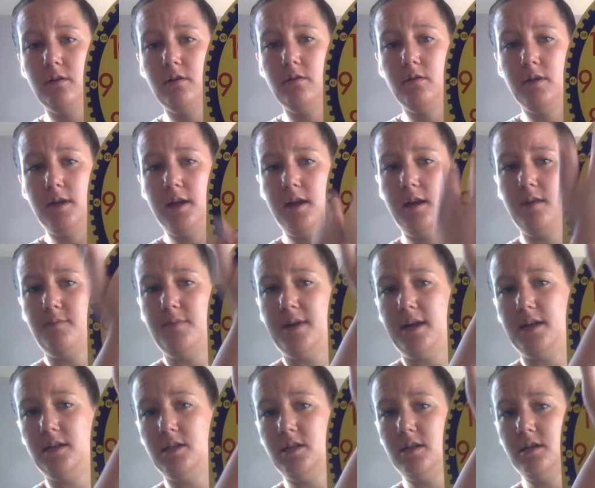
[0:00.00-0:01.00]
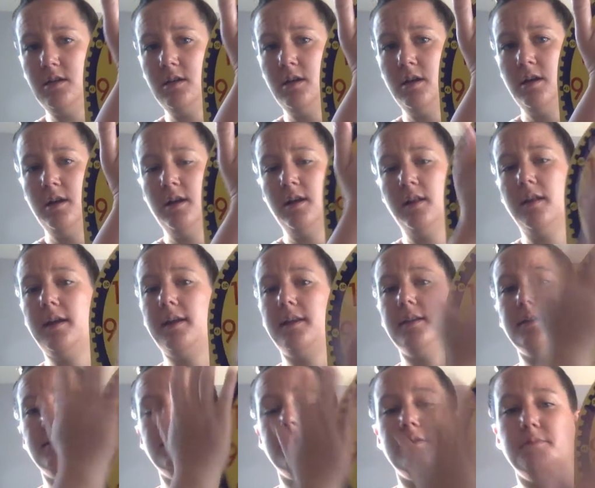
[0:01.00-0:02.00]
Okay, imagine like
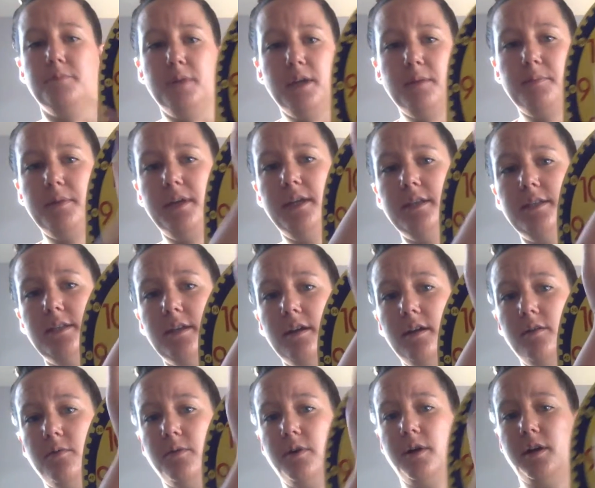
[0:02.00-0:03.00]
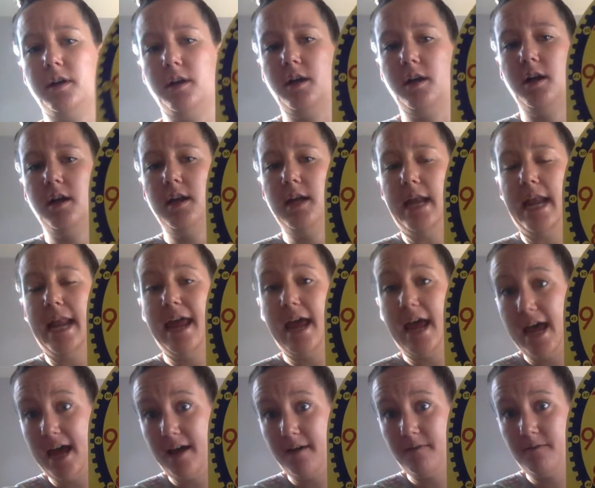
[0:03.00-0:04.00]
this is a big pizza and we're going to cut it in
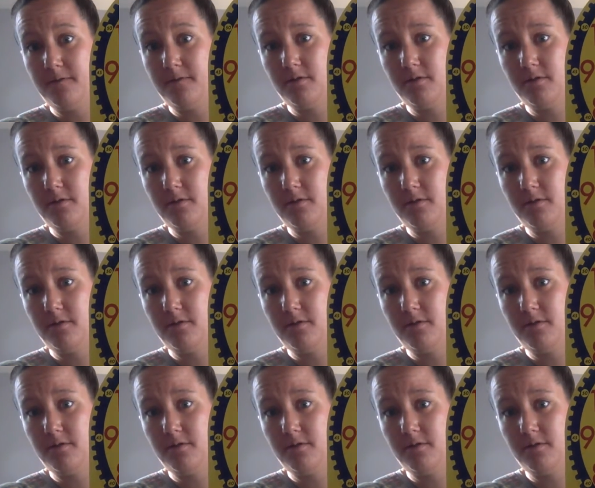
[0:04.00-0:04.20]
half.